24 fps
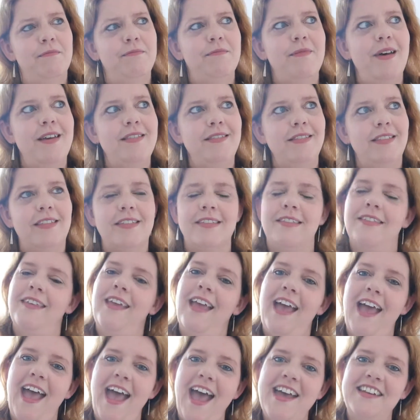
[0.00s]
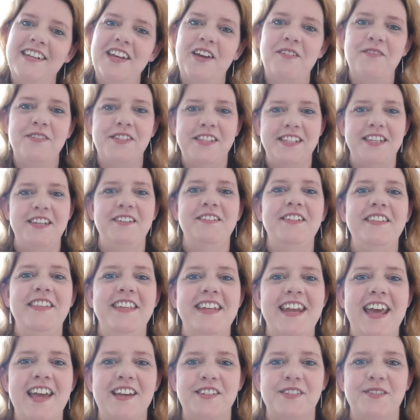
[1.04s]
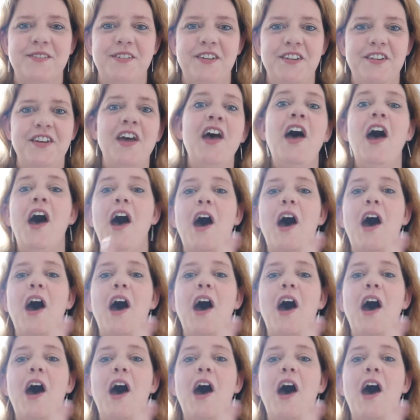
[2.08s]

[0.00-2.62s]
month, and I will see you in the next one.